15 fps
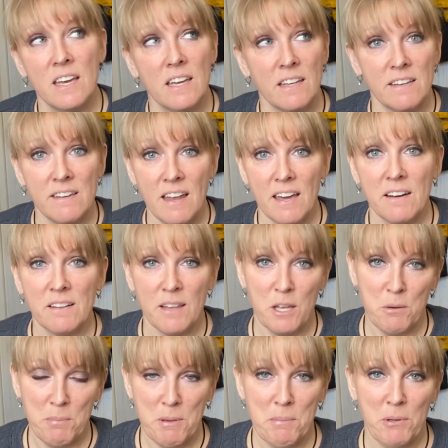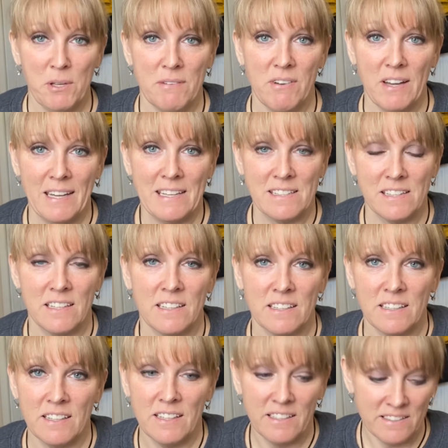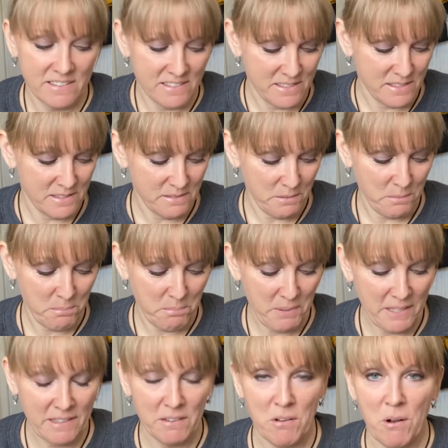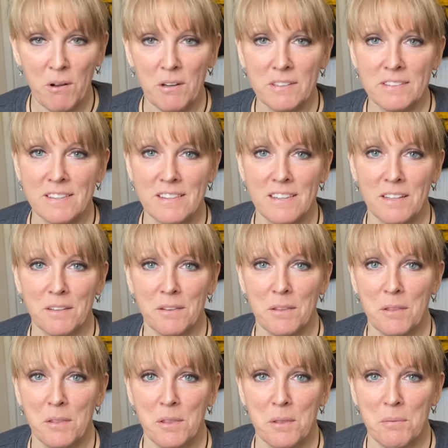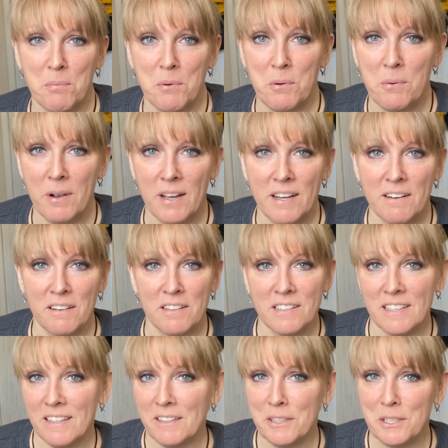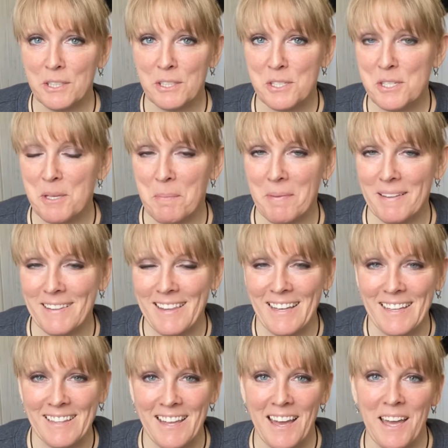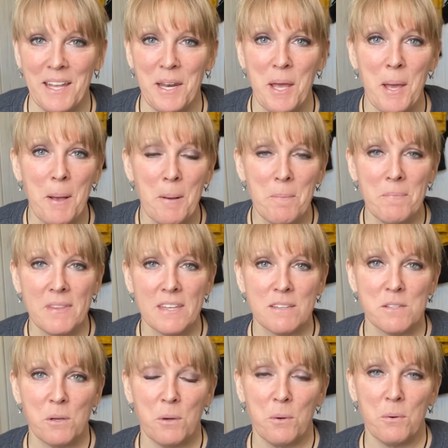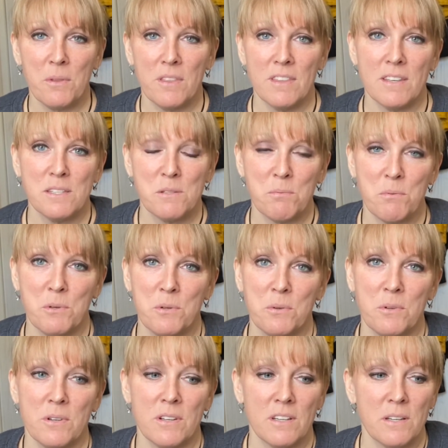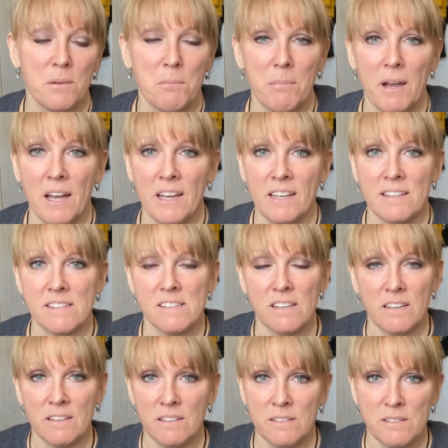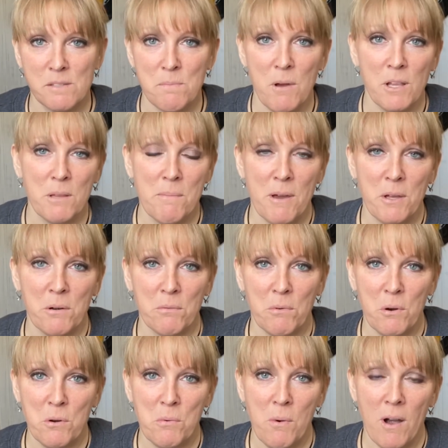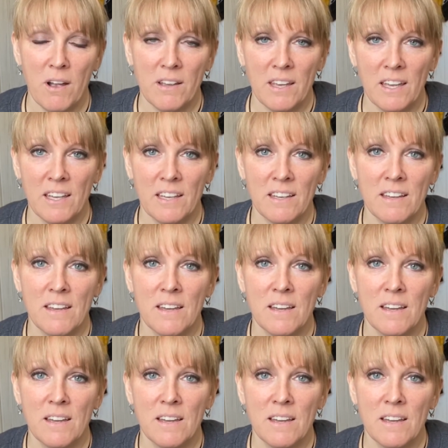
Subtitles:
not a lot of people have hiked it. It's been called the through hiker killer or something like that. So this route combines a small amount of road walking,